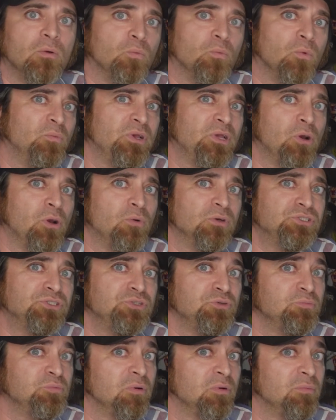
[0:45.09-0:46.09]
When we go
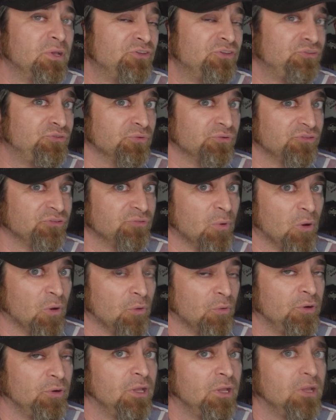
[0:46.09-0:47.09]
into promiscuous
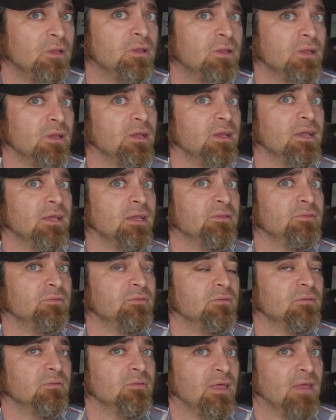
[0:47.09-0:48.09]
mode,
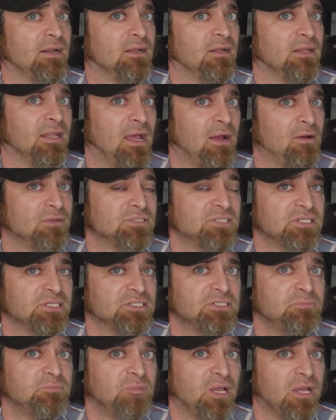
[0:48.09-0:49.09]
and that allows
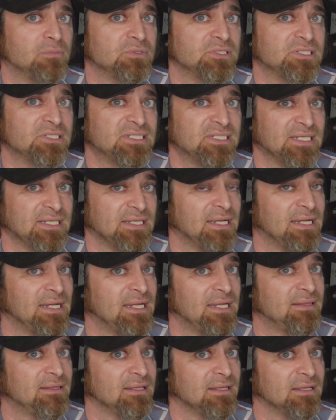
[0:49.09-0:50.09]
us to be able to see
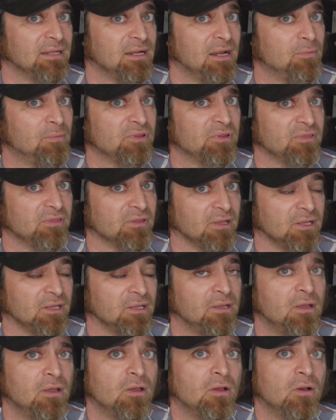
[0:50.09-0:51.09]
anything and
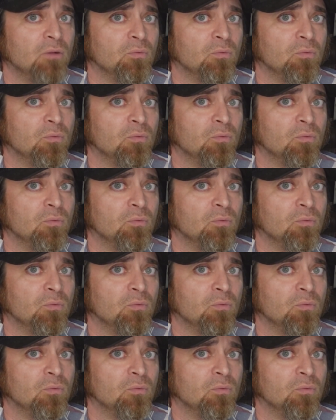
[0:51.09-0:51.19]
everything,